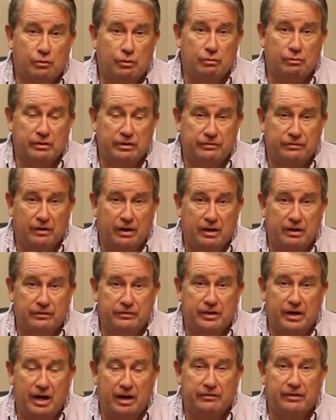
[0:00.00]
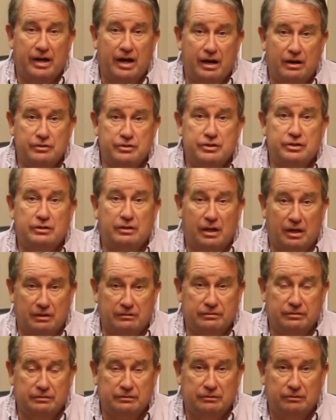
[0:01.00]
or refi, if you have a house you
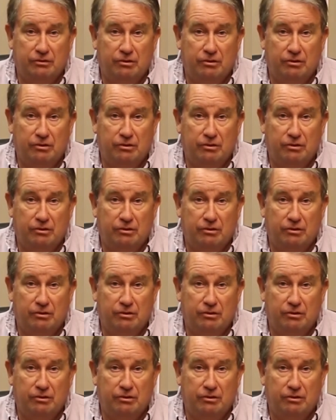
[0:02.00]
love,